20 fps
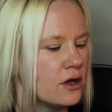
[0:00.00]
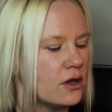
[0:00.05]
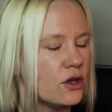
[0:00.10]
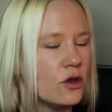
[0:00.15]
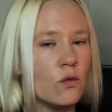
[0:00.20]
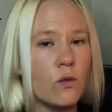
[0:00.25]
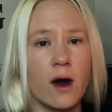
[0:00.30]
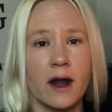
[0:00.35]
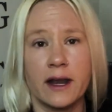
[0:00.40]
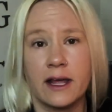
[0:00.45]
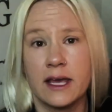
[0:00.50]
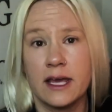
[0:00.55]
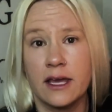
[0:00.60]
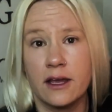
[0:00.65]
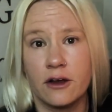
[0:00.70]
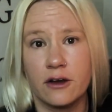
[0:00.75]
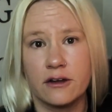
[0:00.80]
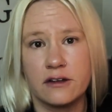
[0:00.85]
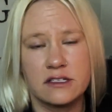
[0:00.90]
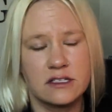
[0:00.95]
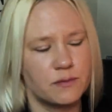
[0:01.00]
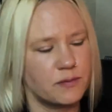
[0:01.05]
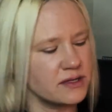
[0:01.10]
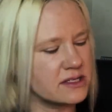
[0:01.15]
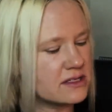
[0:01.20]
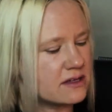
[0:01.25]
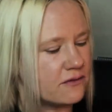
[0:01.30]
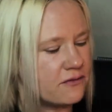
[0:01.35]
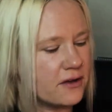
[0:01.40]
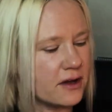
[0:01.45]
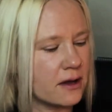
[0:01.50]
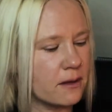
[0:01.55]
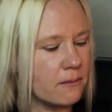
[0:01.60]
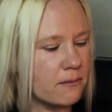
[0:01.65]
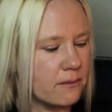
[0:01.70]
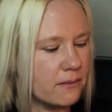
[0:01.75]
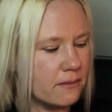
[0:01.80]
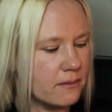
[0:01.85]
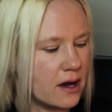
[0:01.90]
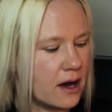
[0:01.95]
you want to hear specific
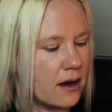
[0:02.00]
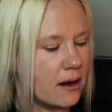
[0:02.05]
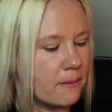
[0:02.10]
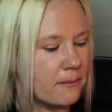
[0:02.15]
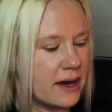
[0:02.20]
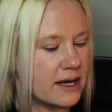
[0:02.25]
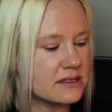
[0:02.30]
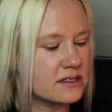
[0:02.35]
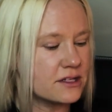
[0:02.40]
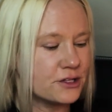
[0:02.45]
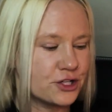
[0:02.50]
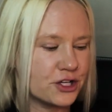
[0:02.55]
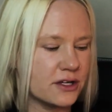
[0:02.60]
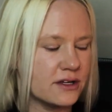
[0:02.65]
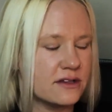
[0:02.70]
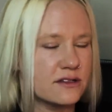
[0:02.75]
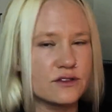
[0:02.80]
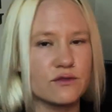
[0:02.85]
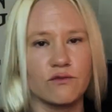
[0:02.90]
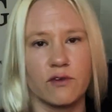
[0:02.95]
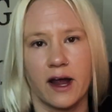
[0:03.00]
messages,